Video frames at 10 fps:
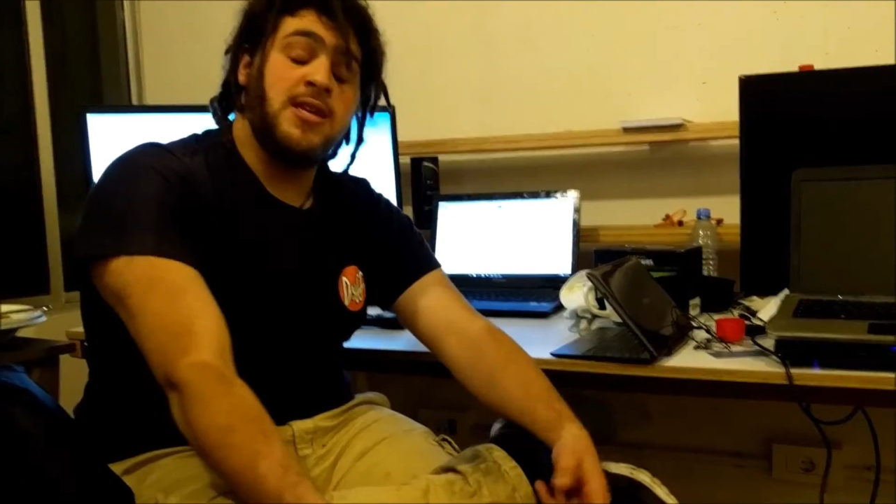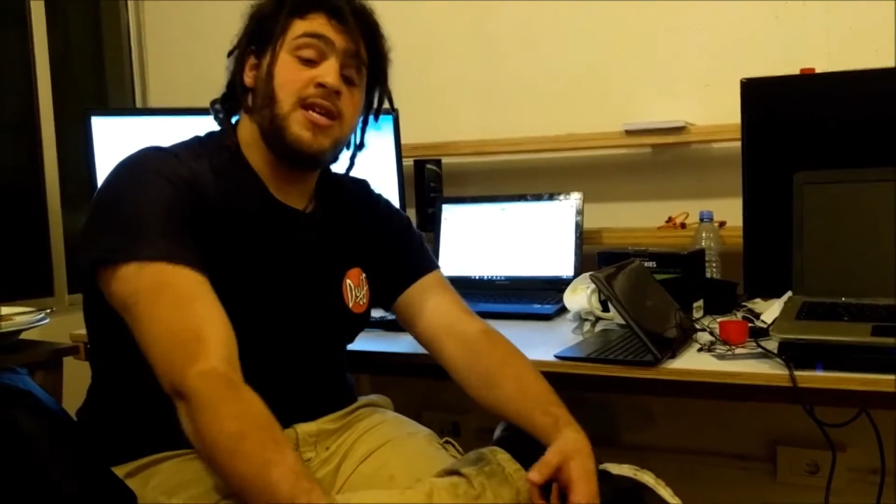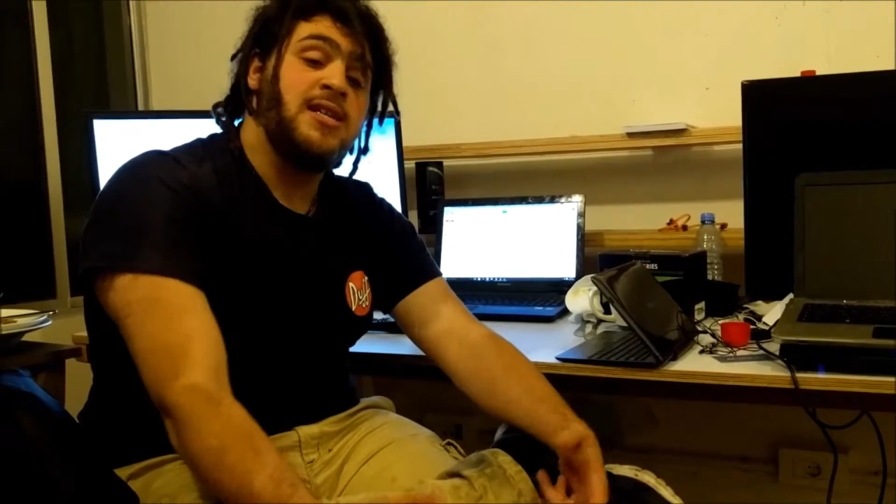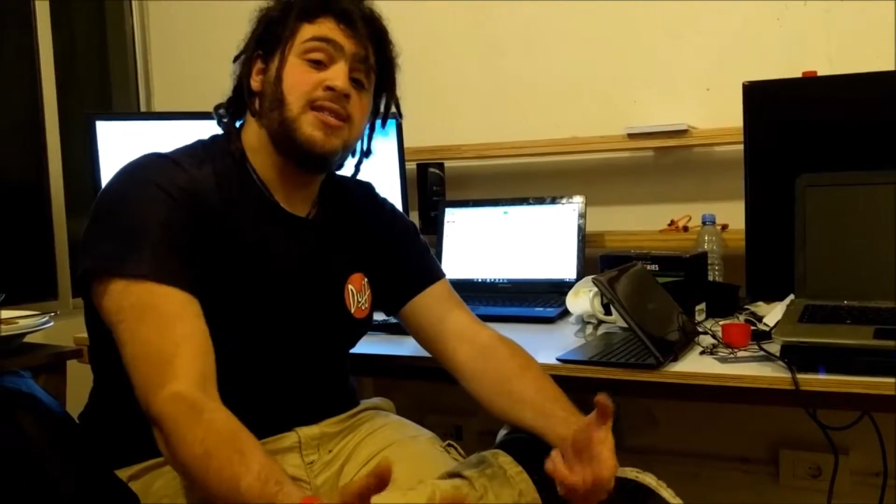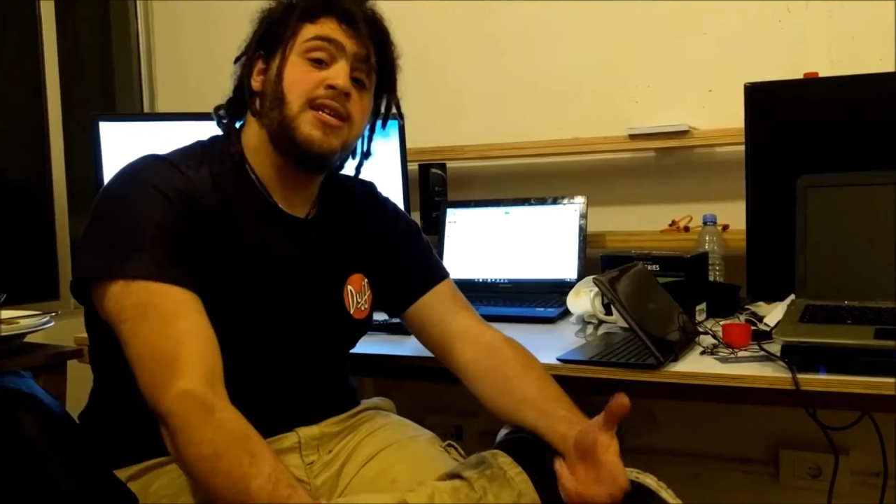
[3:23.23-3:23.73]

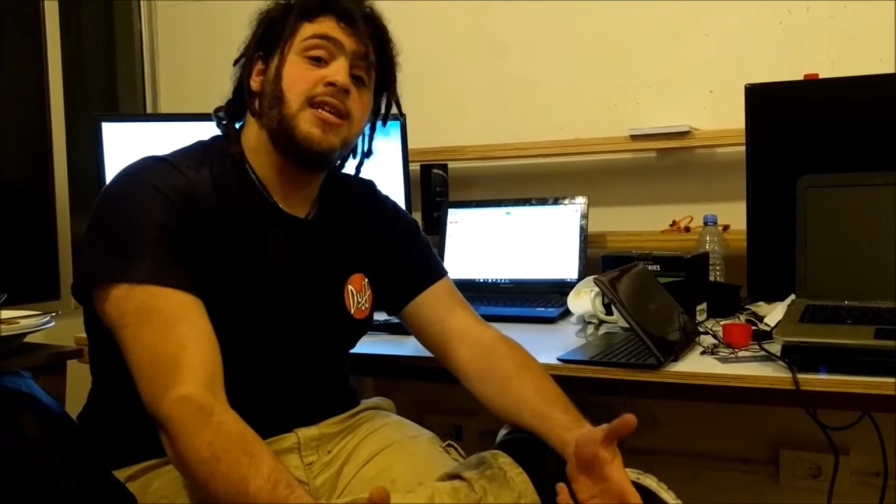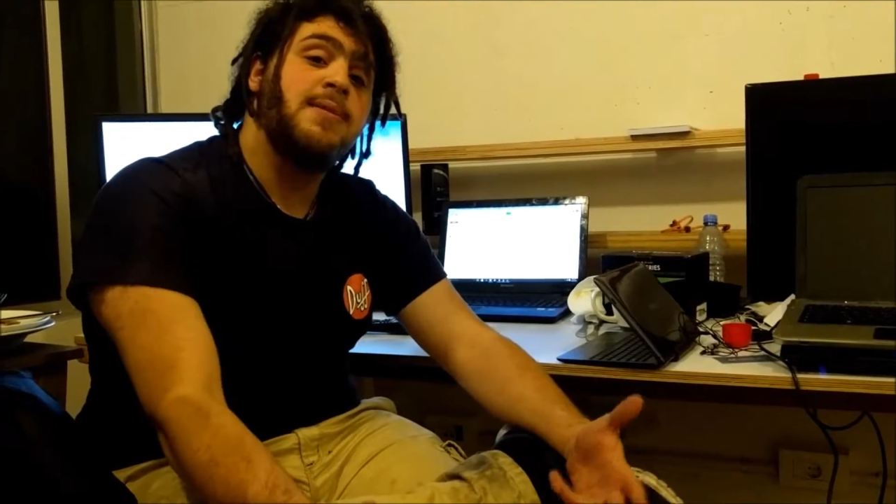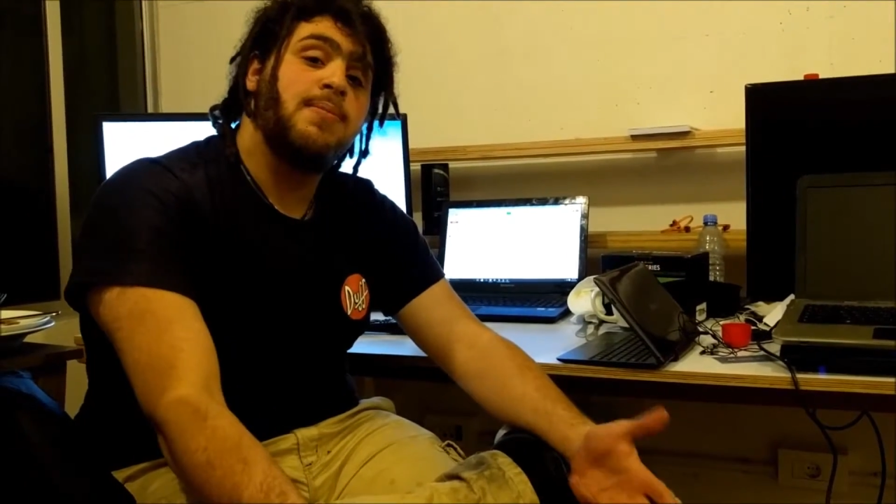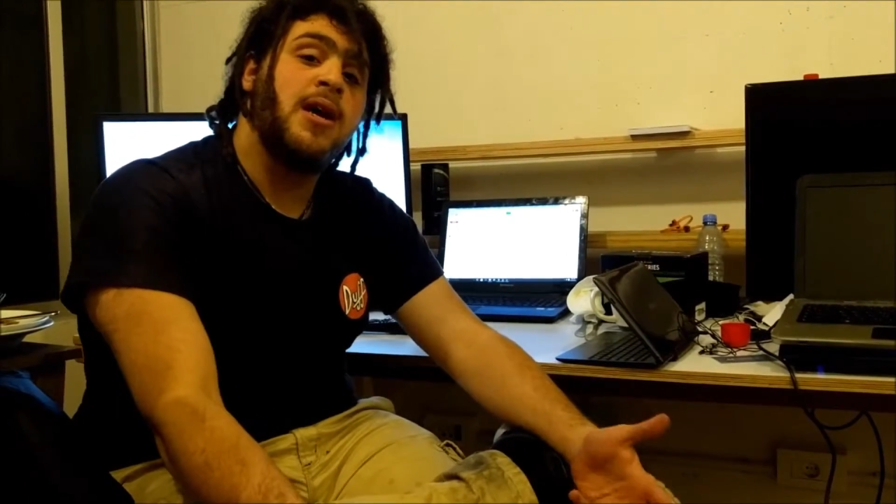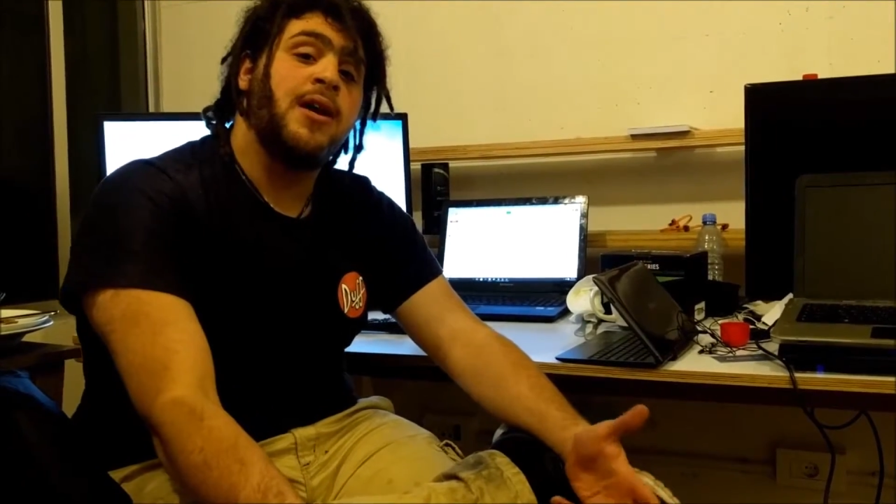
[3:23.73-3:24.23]
He's legally
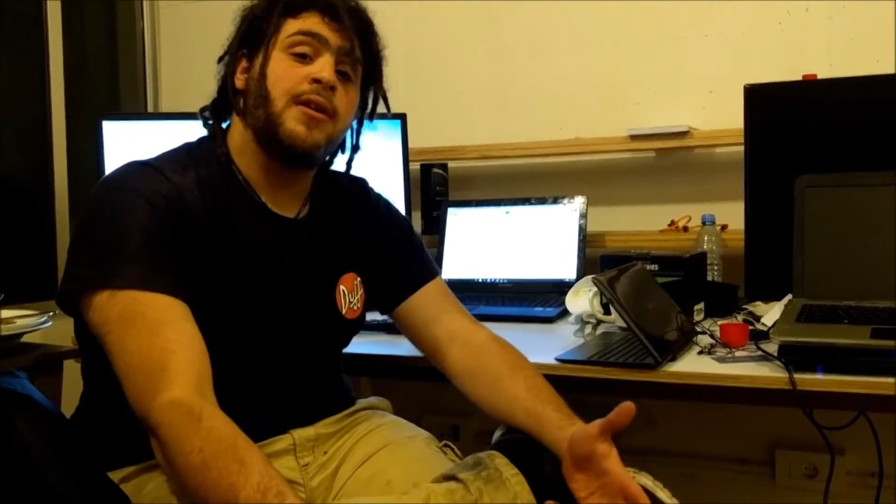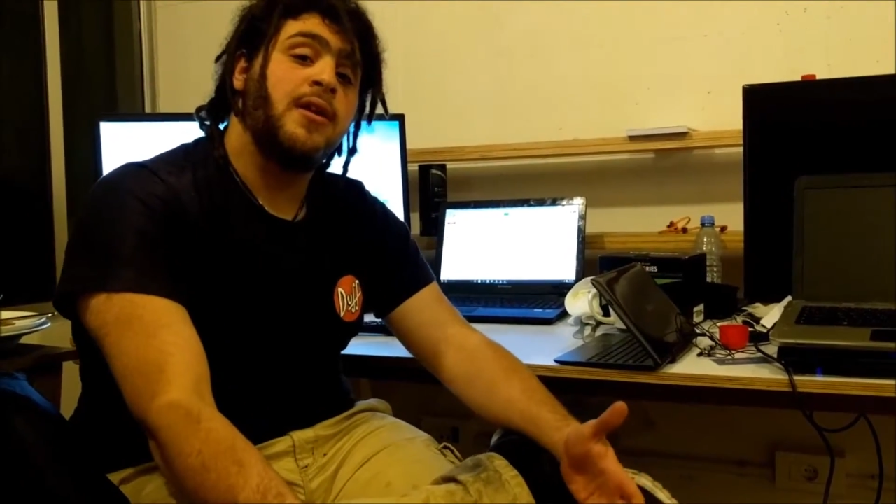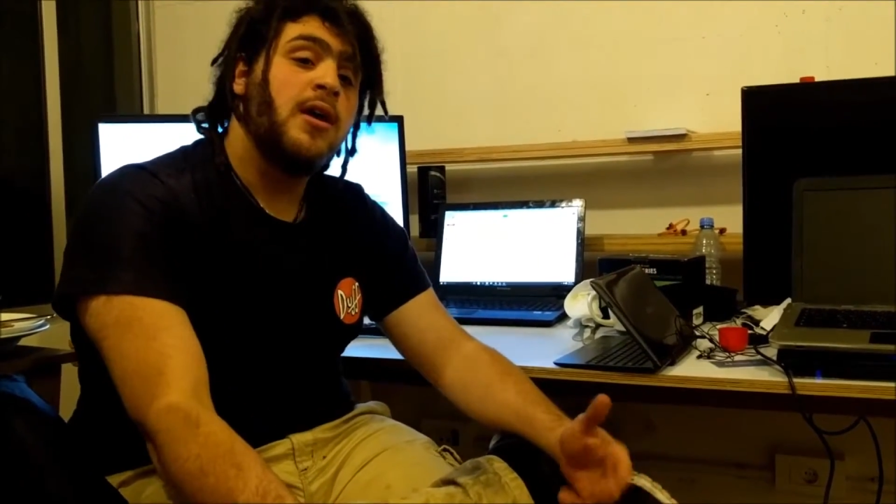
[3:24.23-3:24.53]
blind,